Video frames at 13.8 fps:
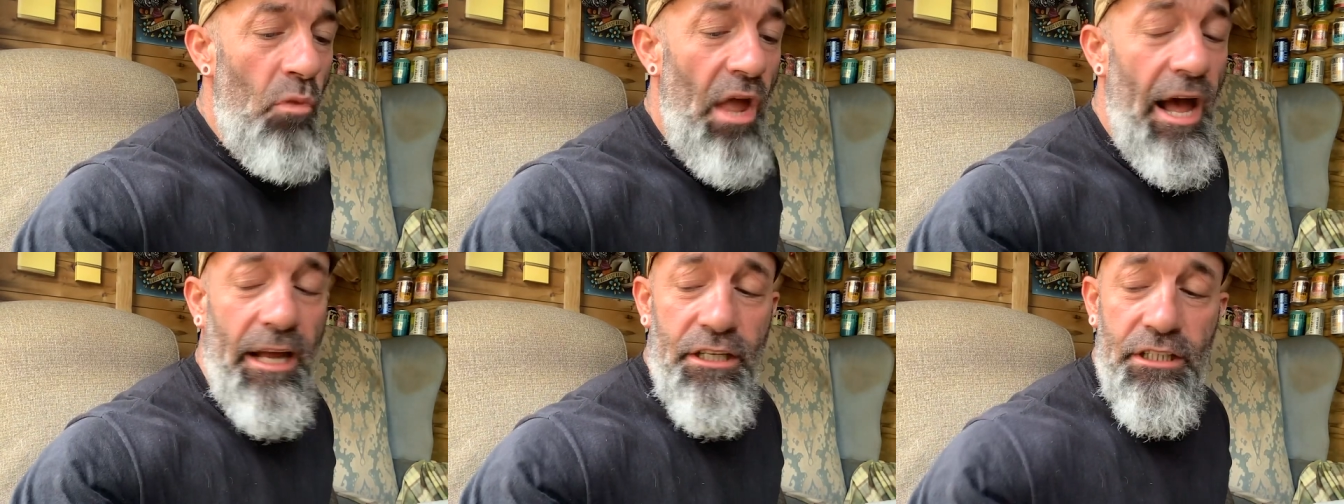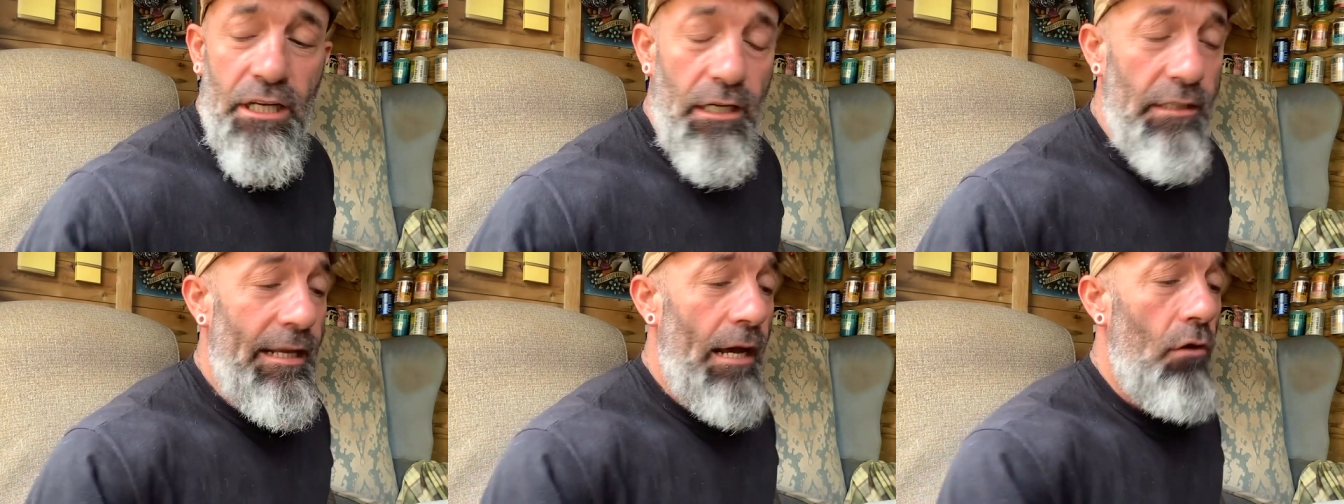I
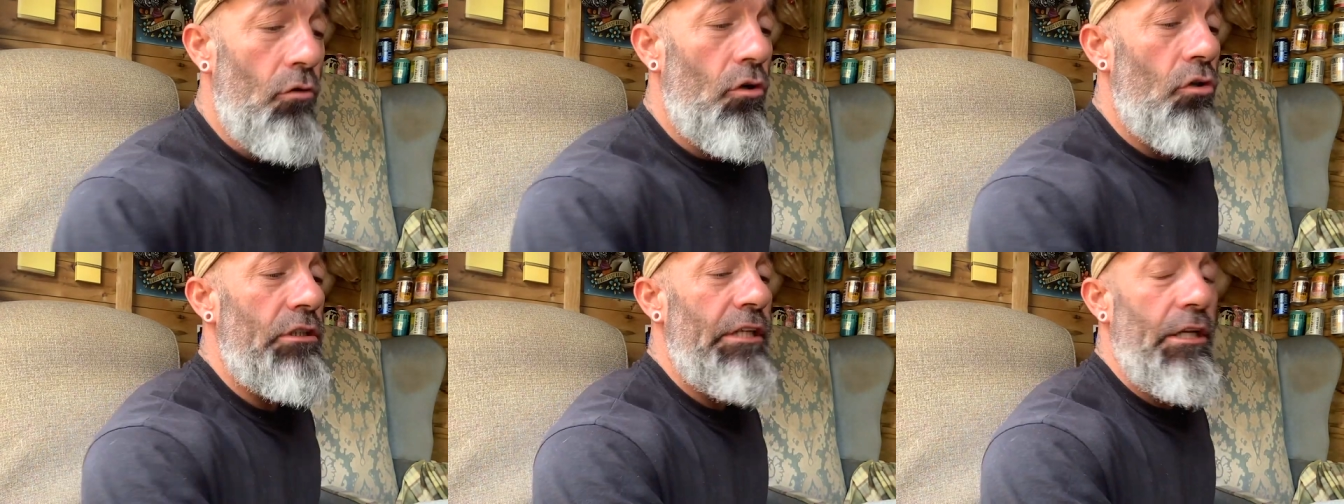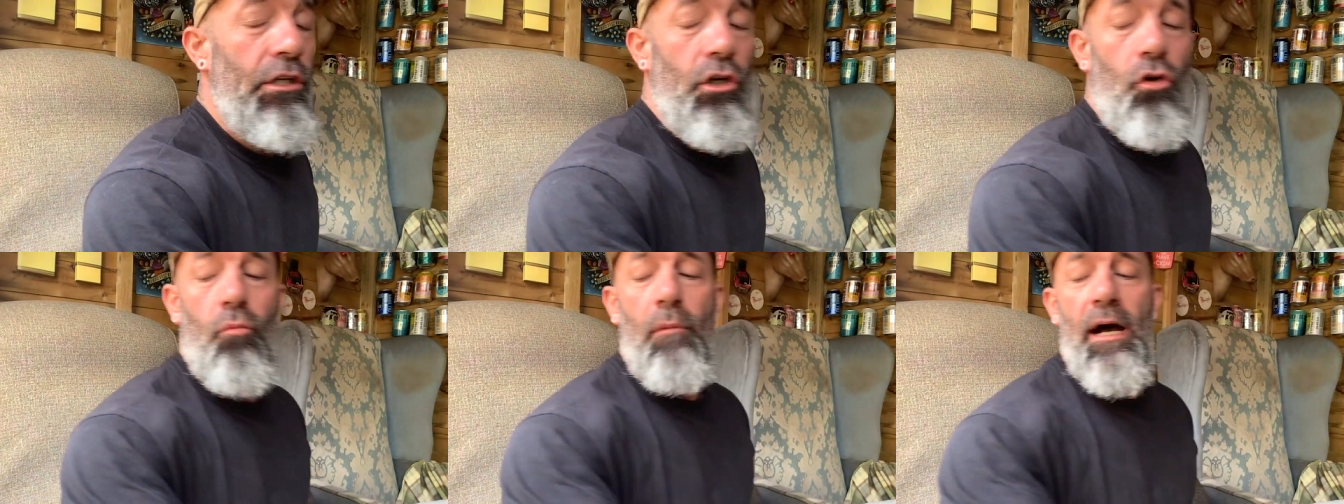shall now
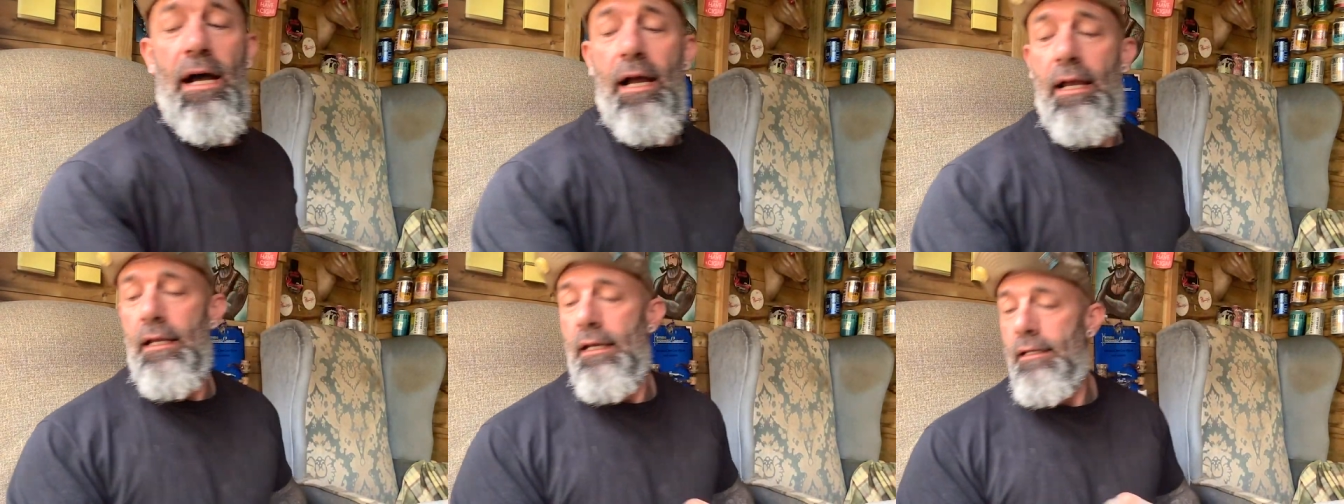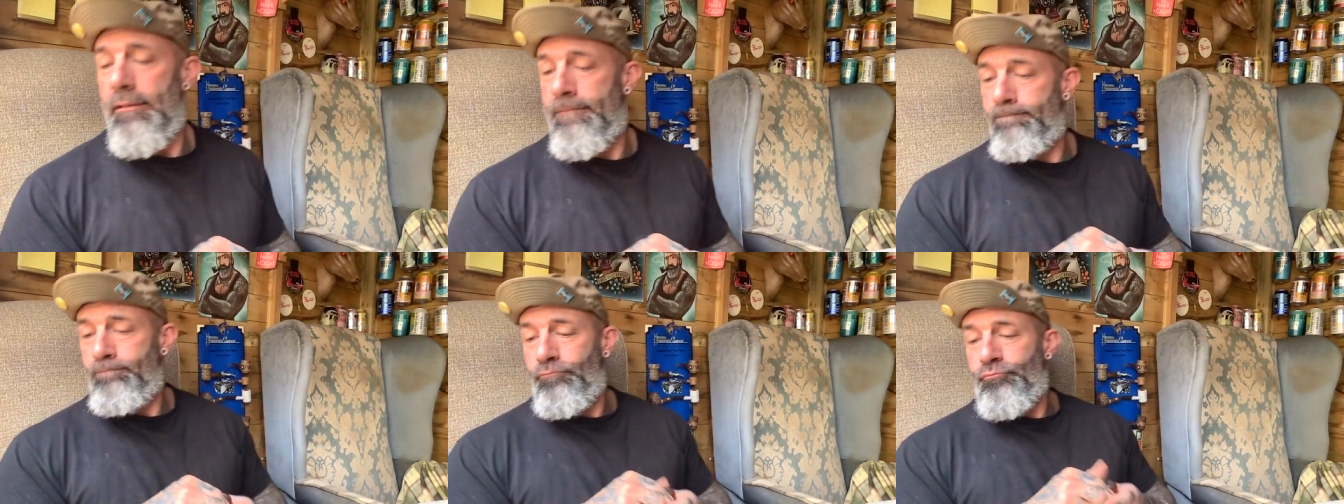continue my
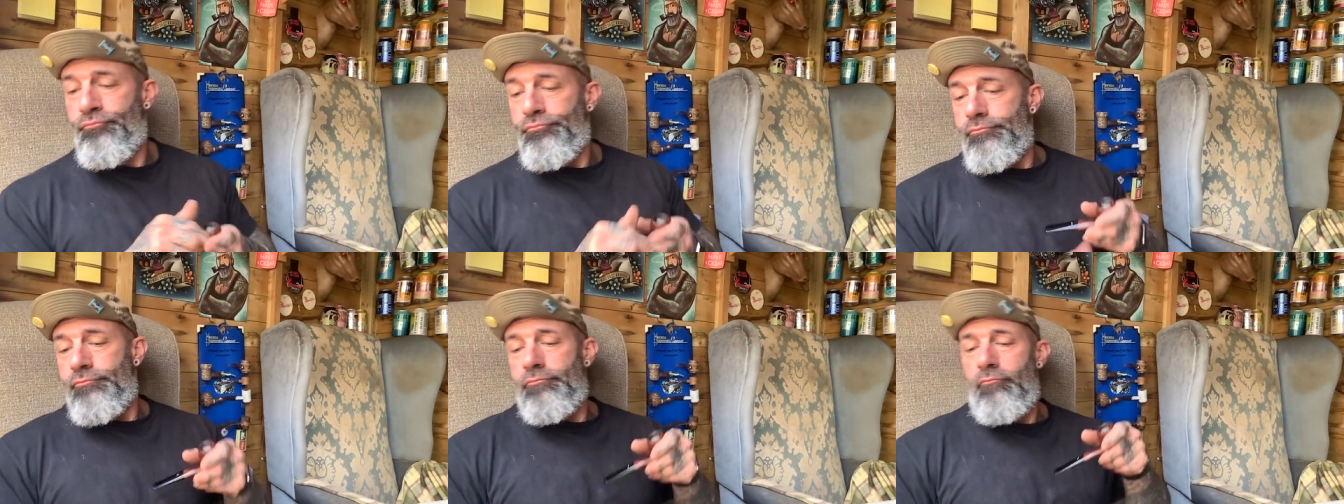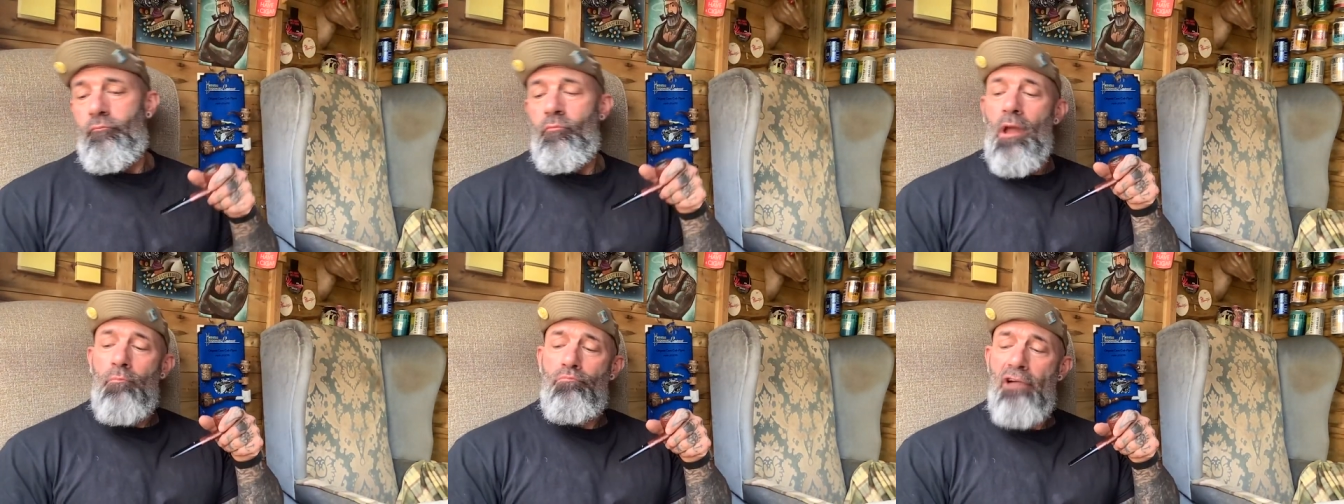
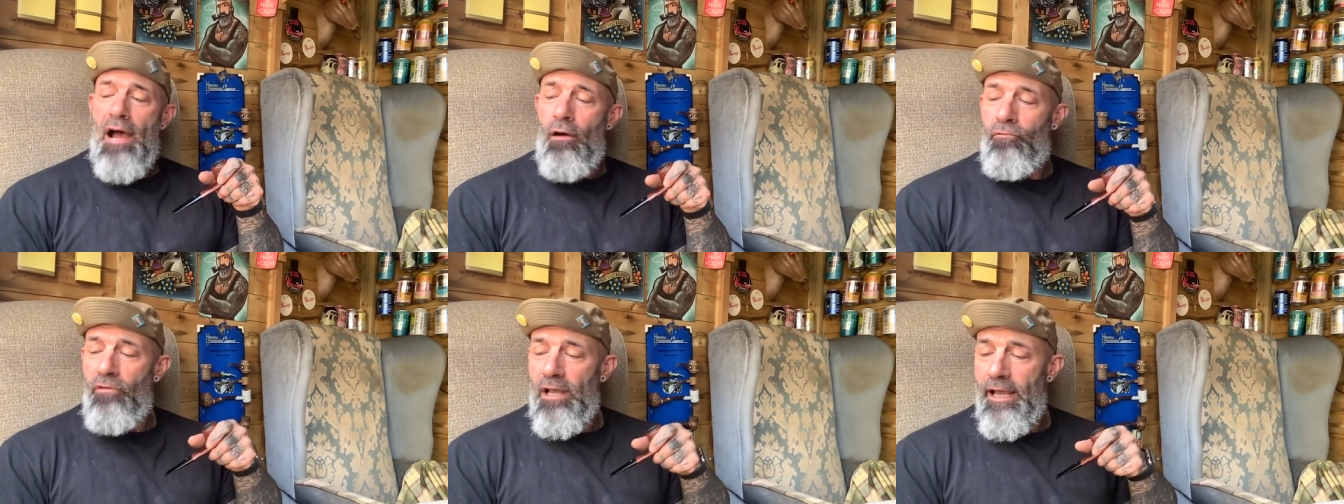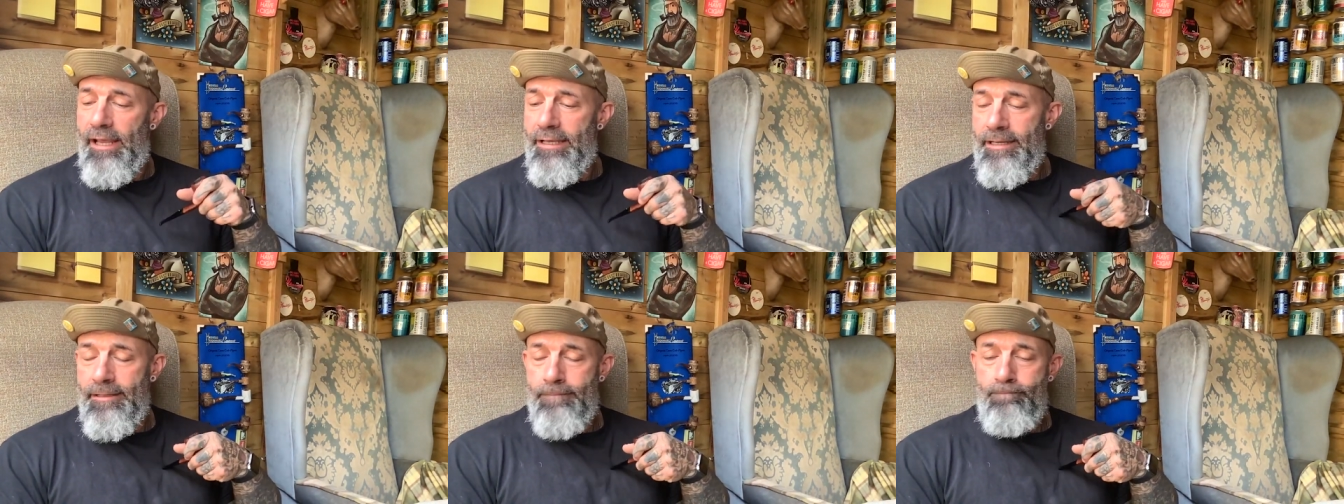brown
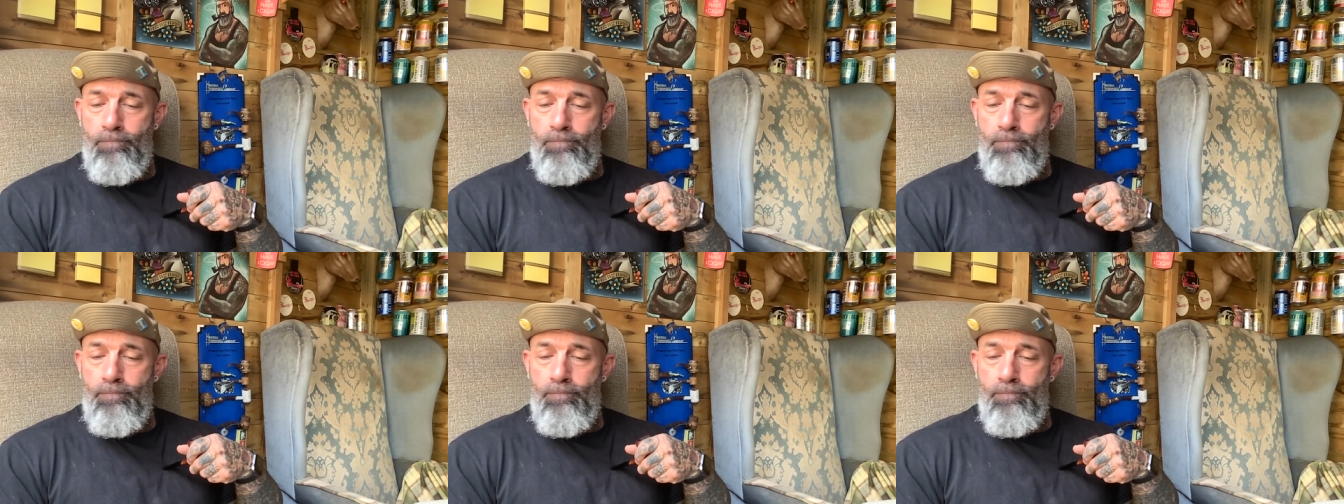flake,